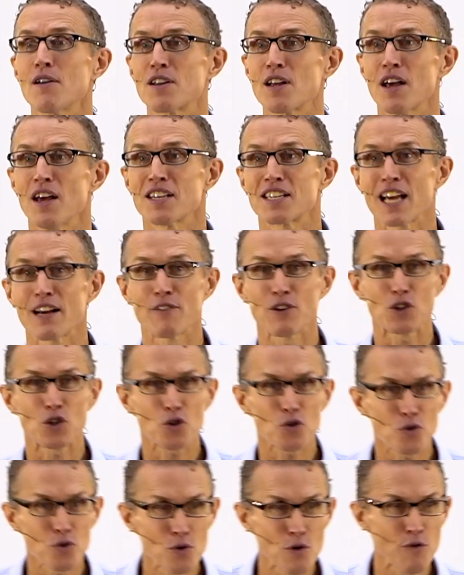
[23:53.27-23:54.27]
to, to have a
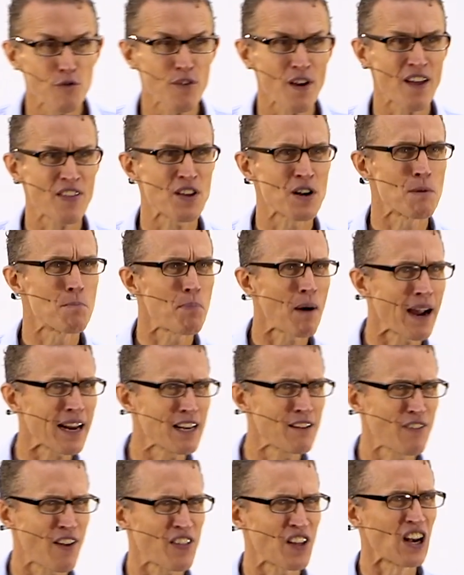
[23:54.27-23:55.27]
true faith, an
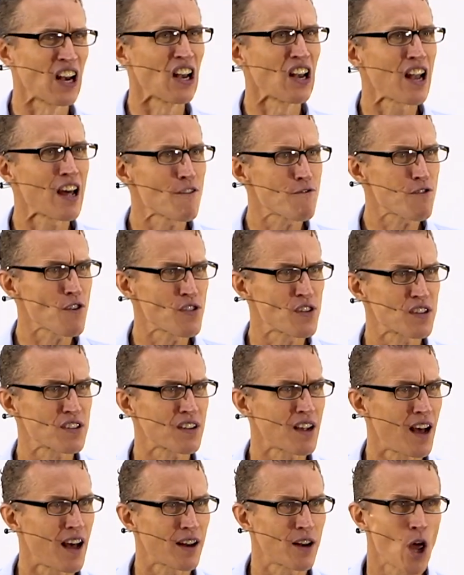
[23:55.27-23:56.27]
abiding faith, a love for this
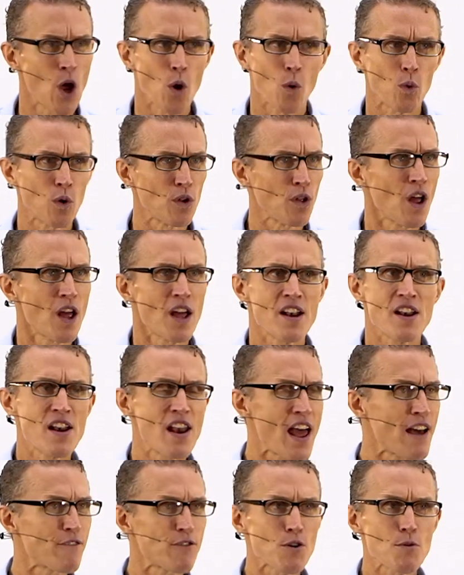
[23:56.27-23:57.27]
God will
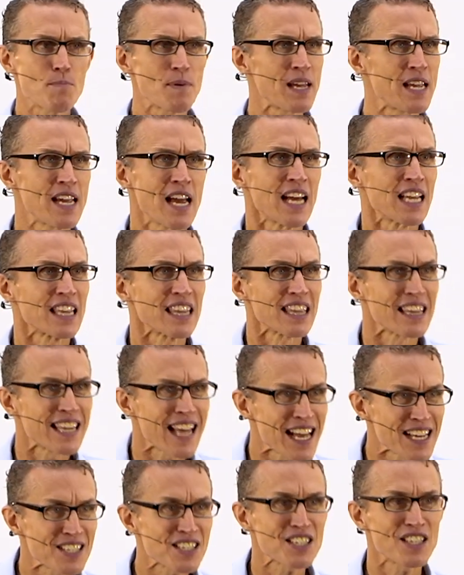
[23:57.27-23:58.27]
never be
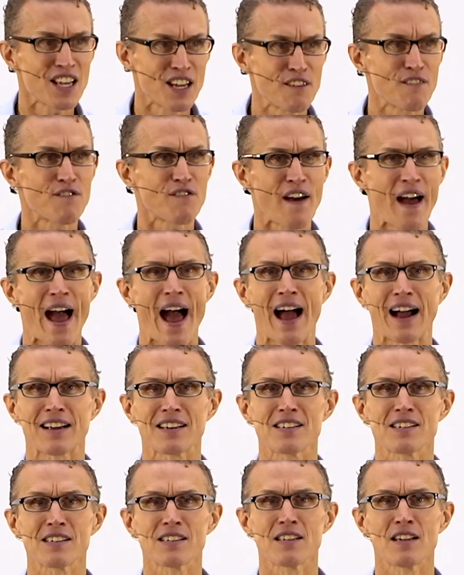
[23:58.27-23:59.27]
less than
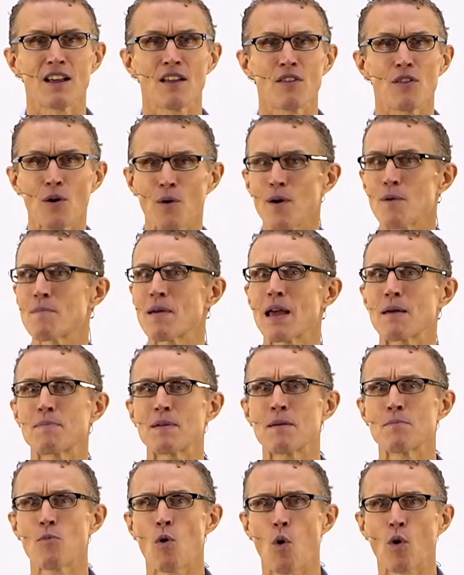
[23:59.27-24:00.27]
facts, though it may
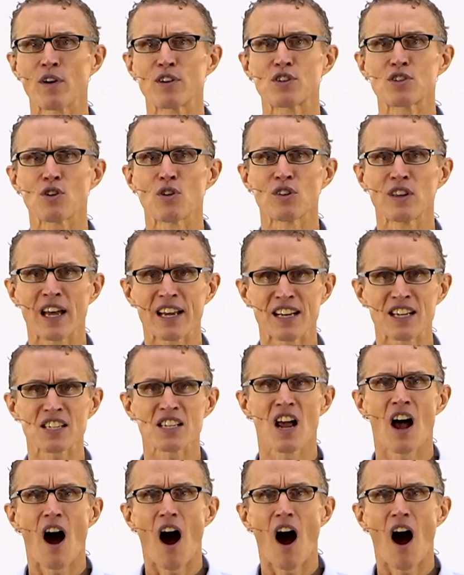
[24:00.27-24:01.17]
be more. And so let us